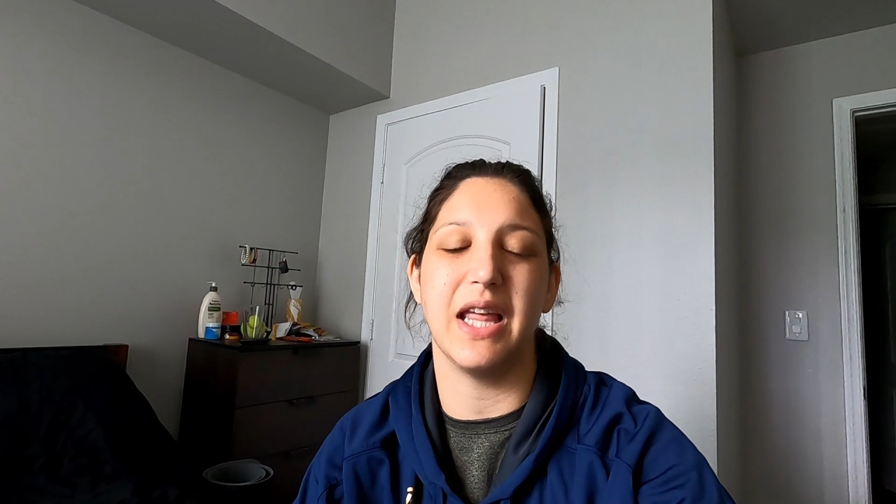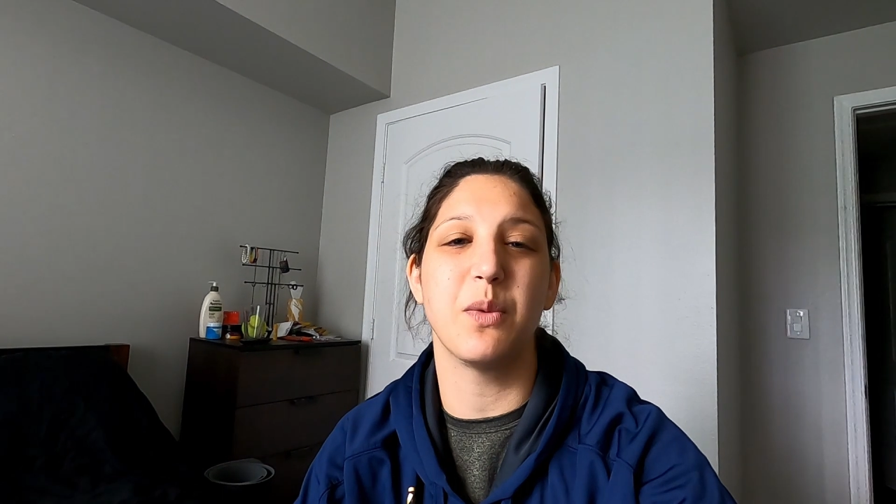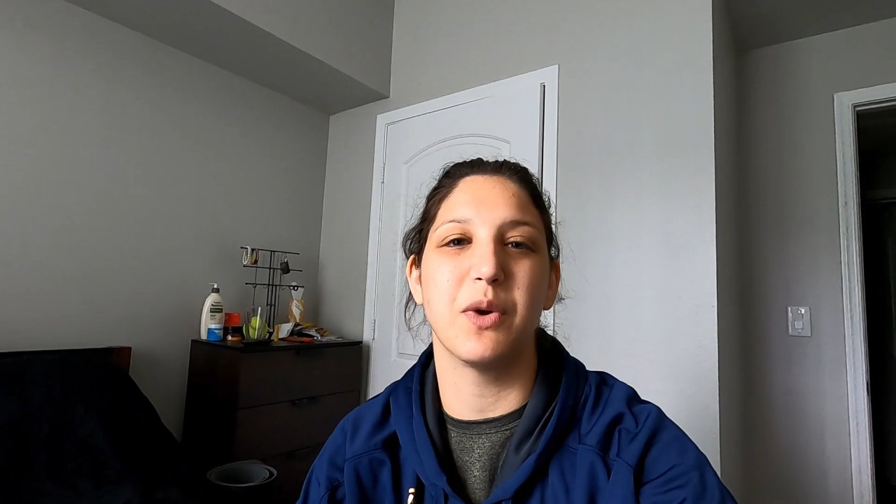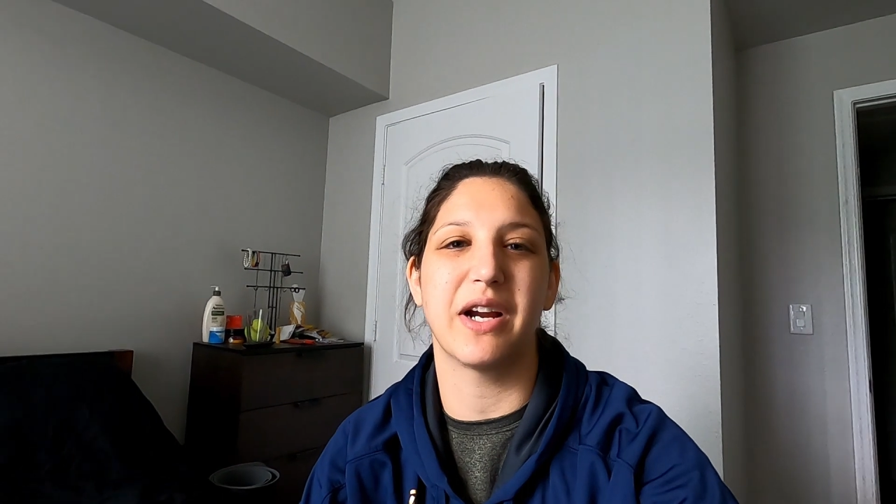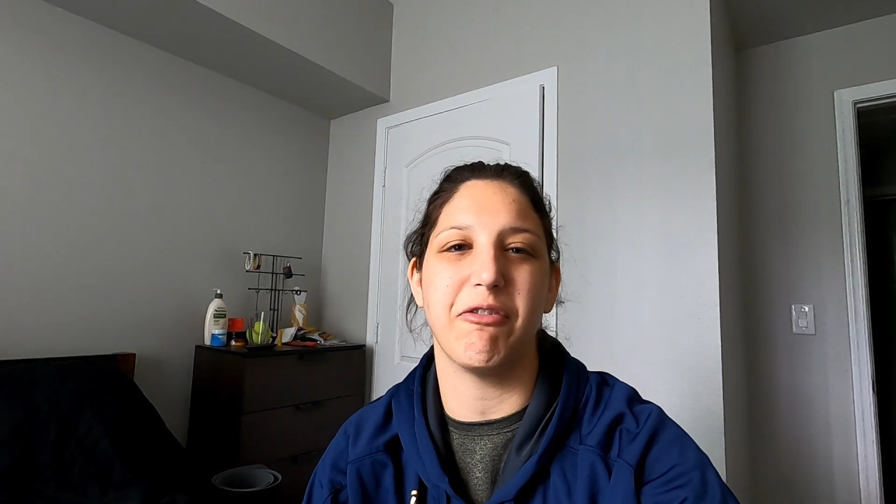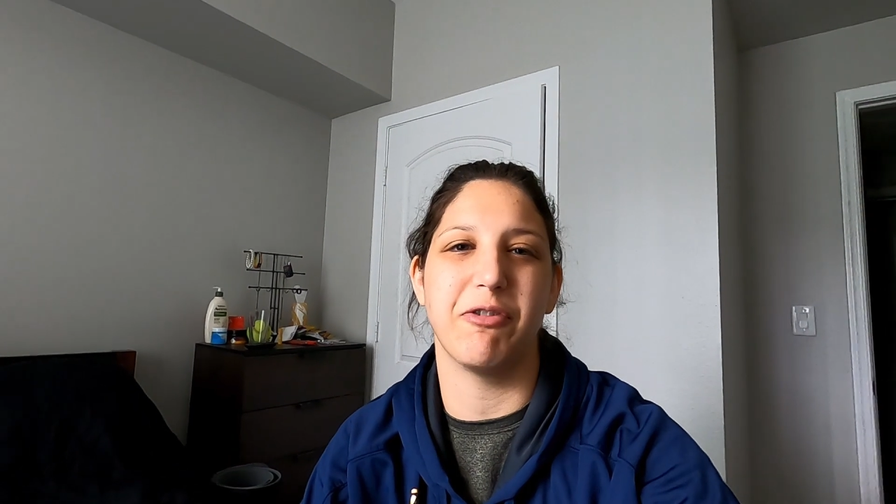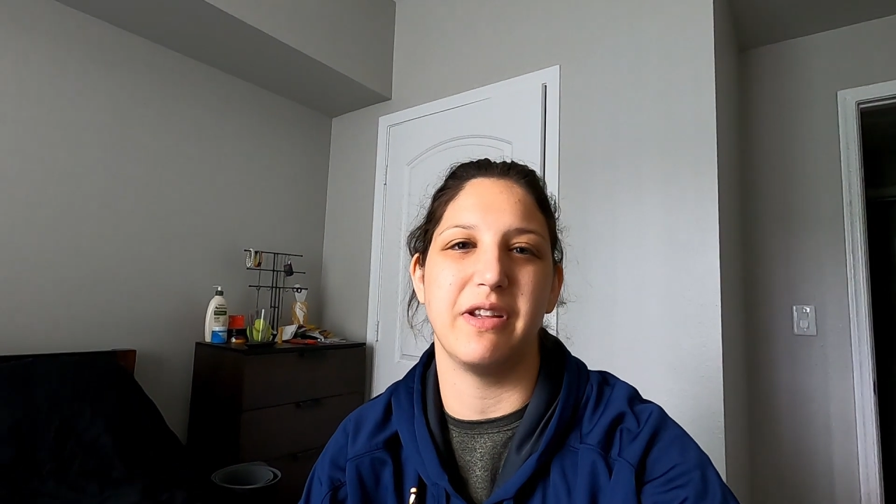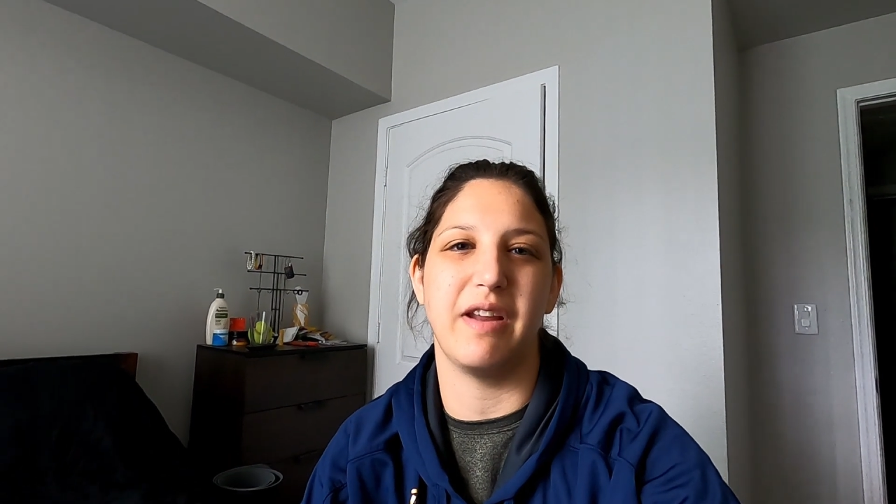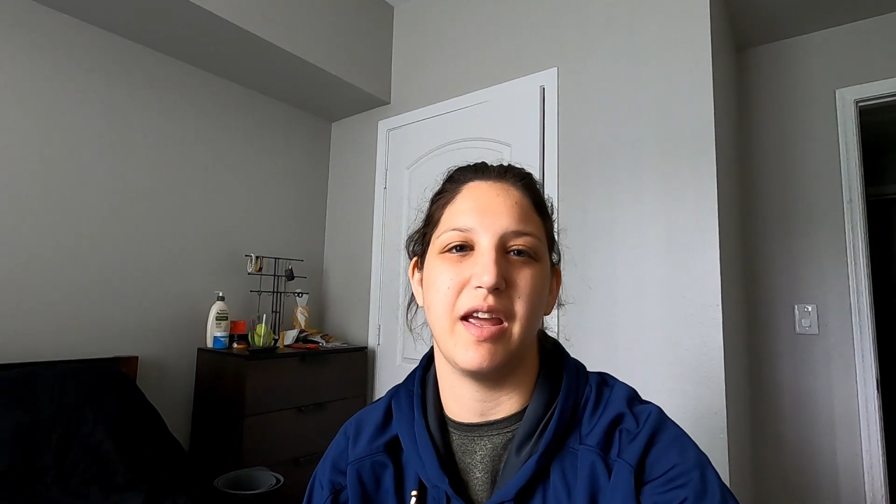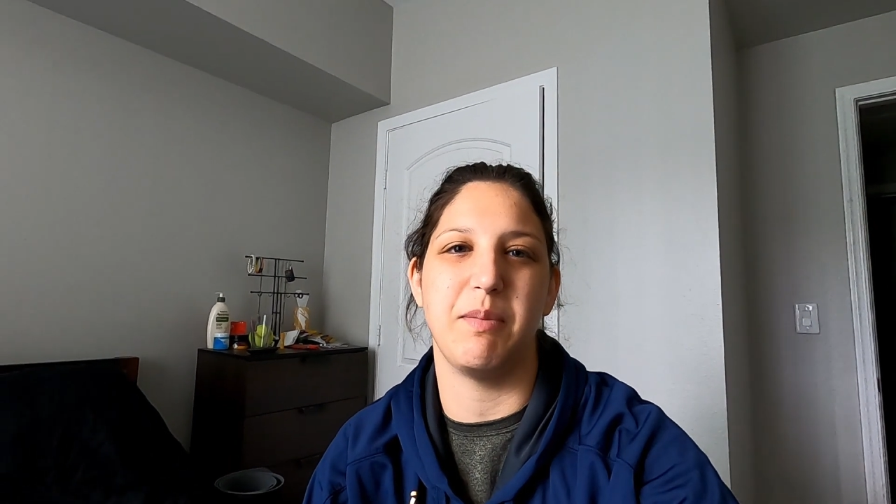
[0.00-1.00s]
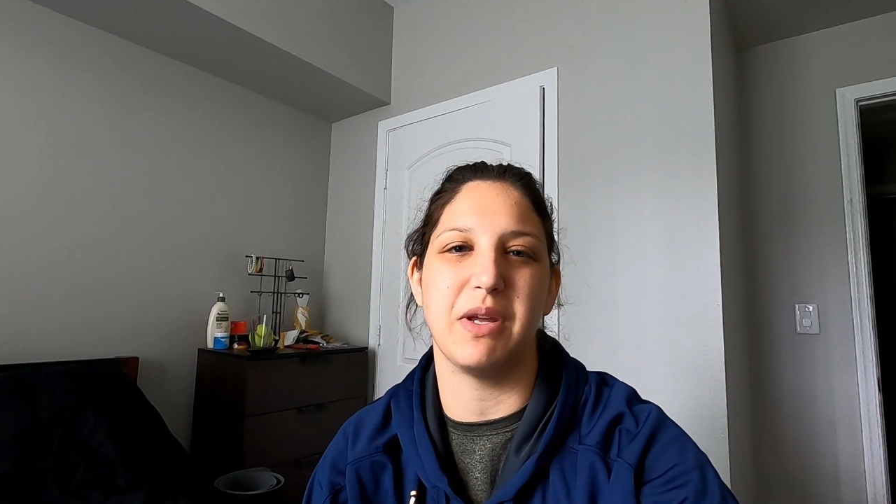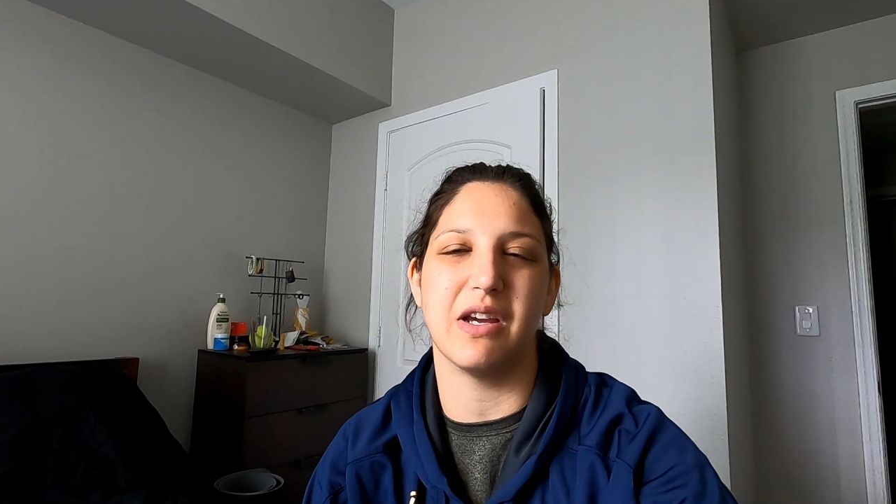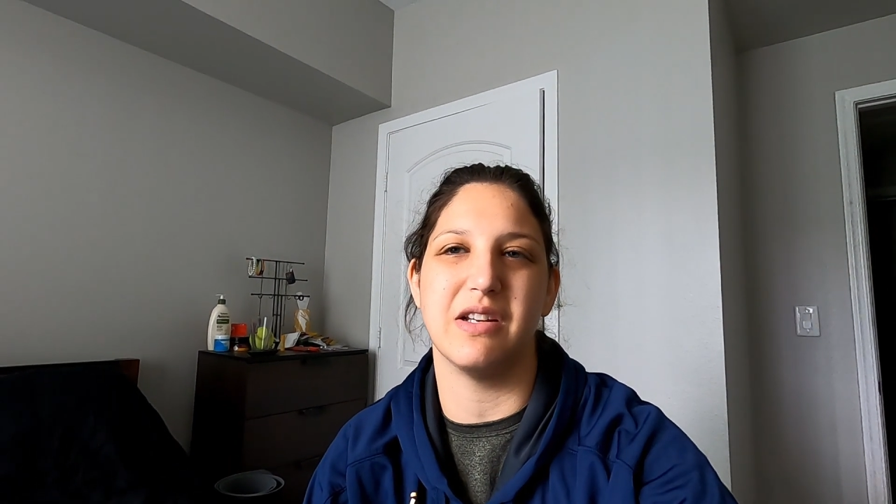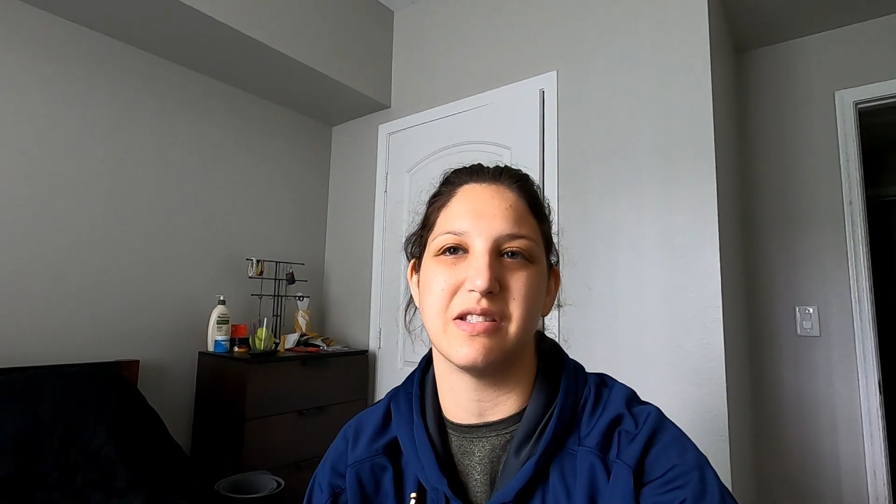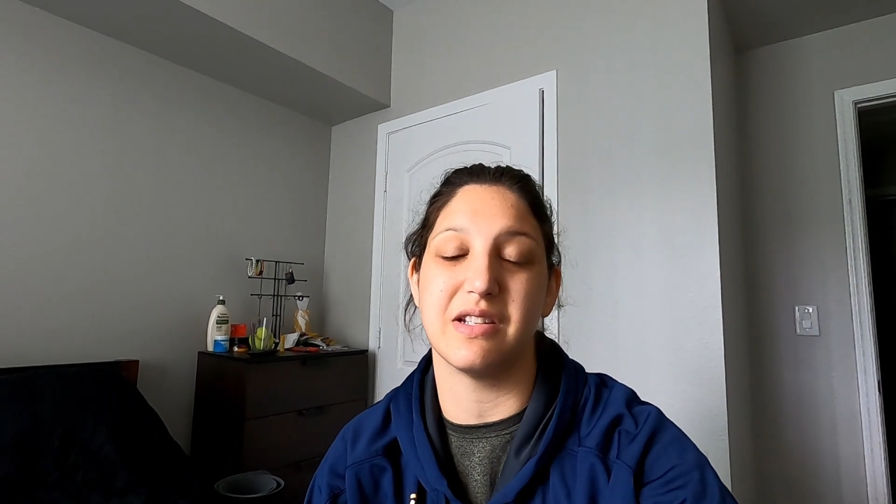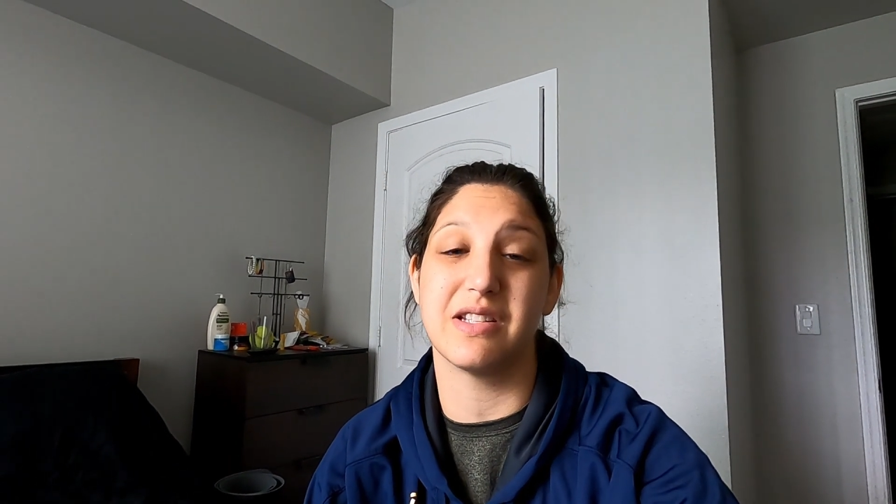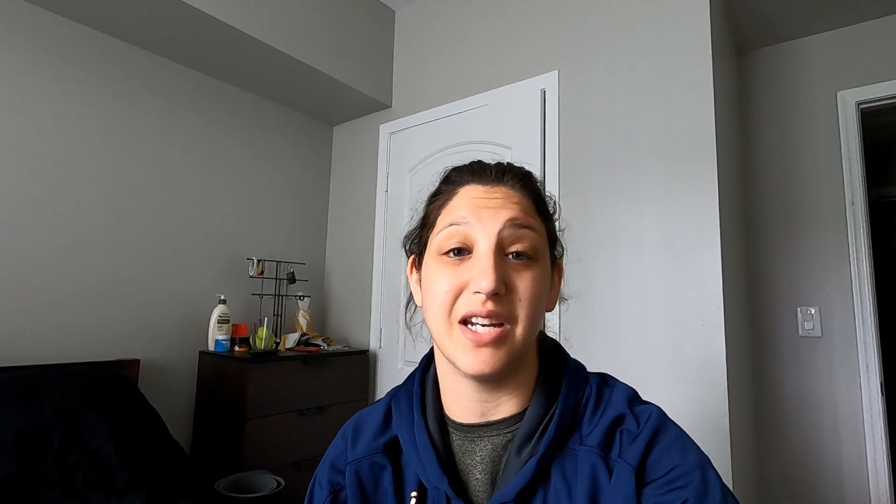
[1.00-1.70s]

leg workout for the day because